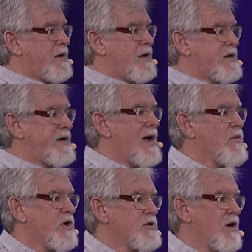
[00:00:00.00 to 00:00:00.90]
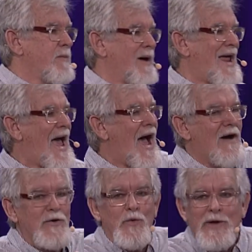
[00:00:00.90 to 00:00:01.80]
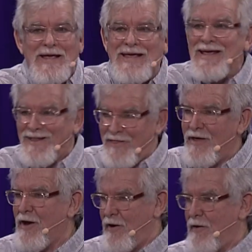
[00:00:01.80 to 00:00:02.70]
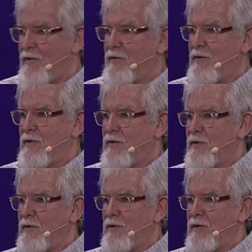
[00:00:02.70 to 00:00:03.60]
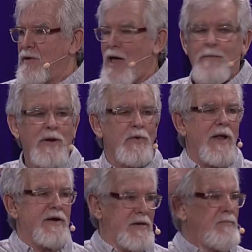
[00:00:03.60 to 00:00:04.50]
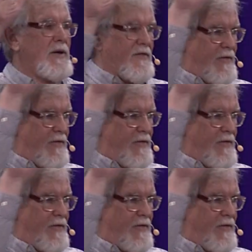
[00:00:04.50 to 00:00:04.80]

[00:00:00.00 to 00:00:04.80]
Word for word: And today I want to talk about how do we get there? Now, how many would like to be